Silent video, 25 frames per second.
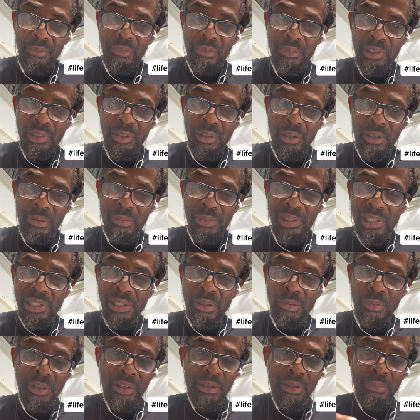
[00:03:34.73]
You know what I'm
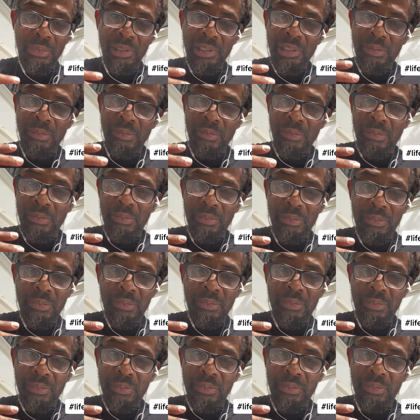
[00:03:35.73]
saying? Whether
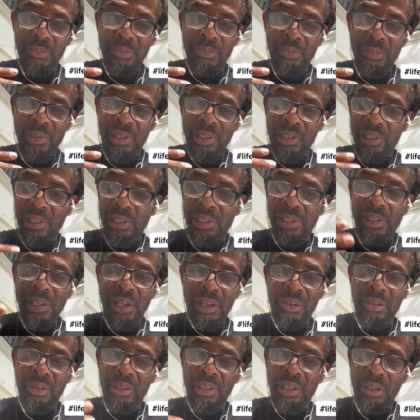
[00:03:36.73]
this,
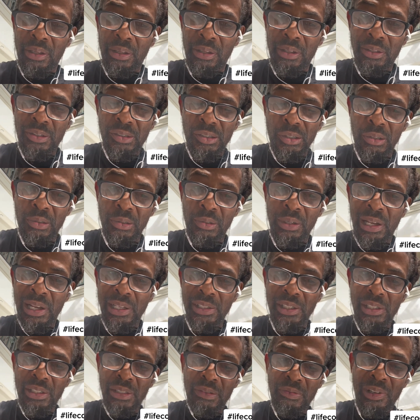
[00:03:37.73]
that, or the other. So I
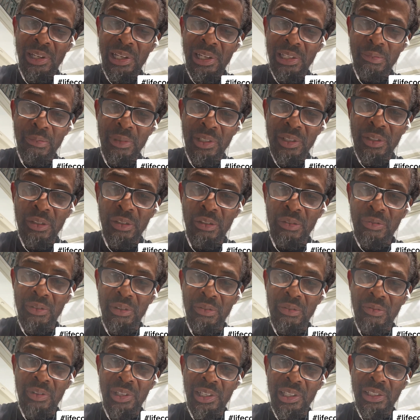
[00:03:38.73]
just advise myself
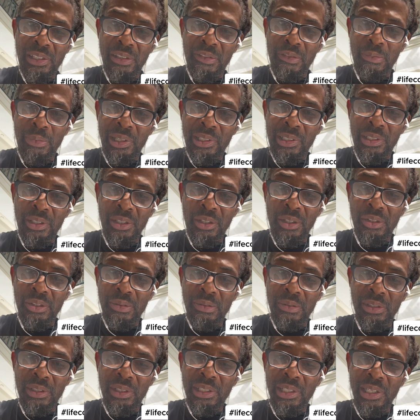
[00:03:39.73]
and advise everybody else,
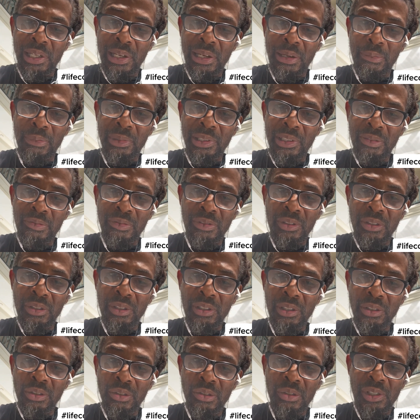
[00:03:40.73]
you know what I mean,
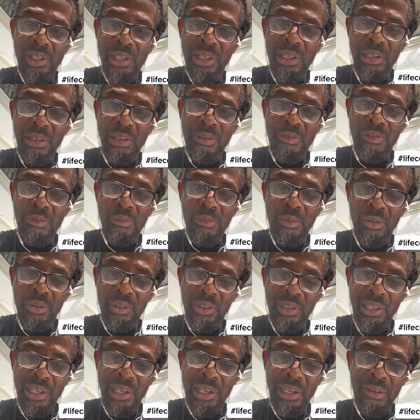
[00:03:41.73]
to use their head for more
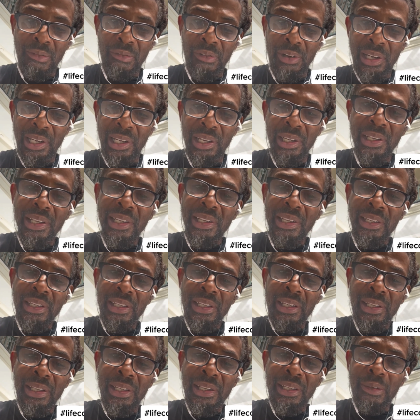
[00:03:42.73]
than a hat rack,
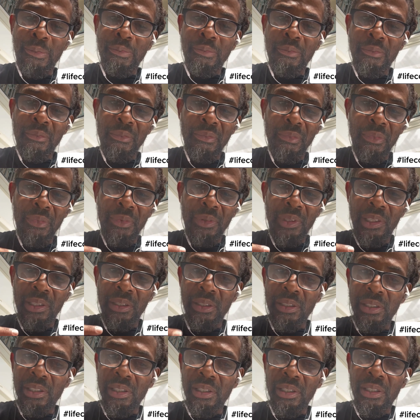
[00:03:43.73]
and
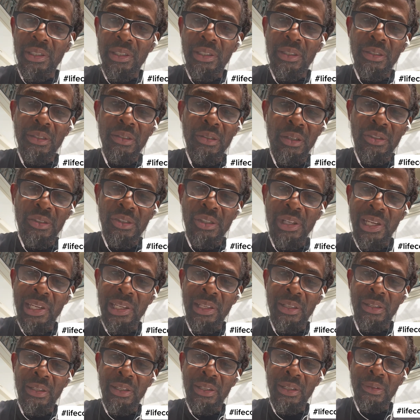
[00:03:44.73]
you know, try to
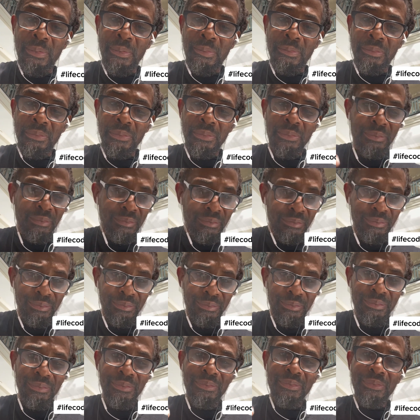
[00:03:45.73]

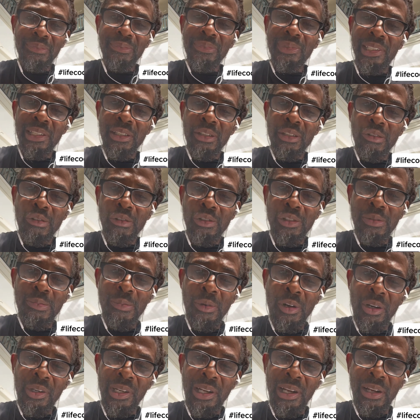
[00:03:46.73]
get a little
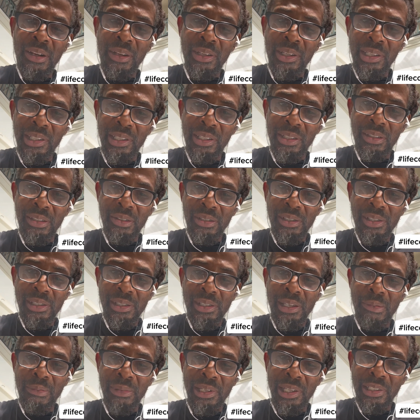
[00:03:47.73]
smart out here.
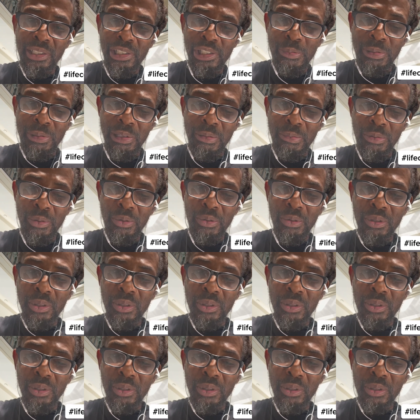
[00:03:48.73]
Stop letting these people